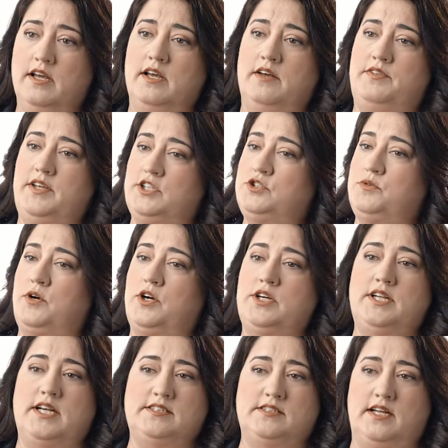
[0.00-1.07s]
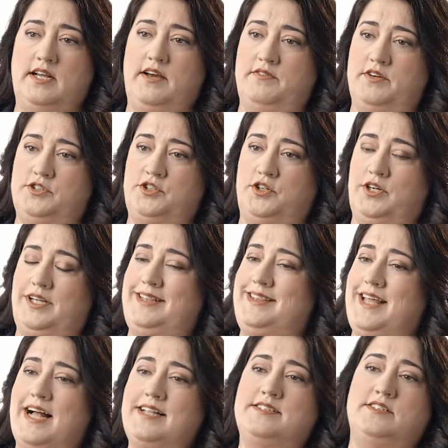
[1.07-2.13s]
If the injured worker does not have an attorney,
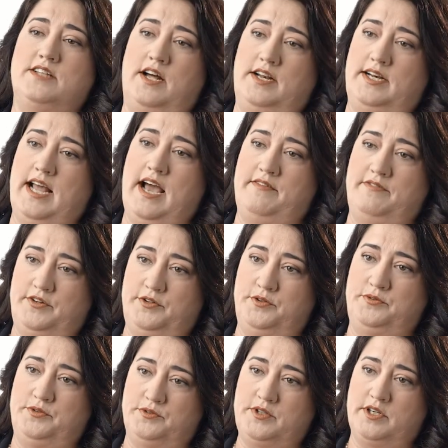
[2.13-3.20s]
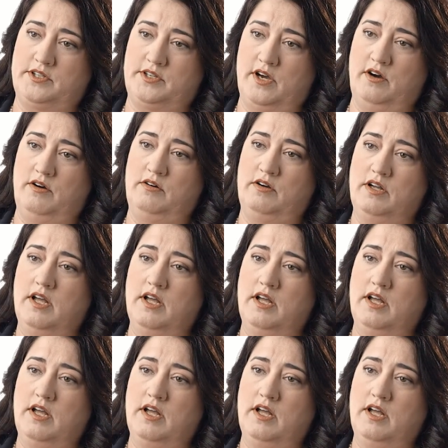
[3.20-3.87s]
that's not an avenue you can go.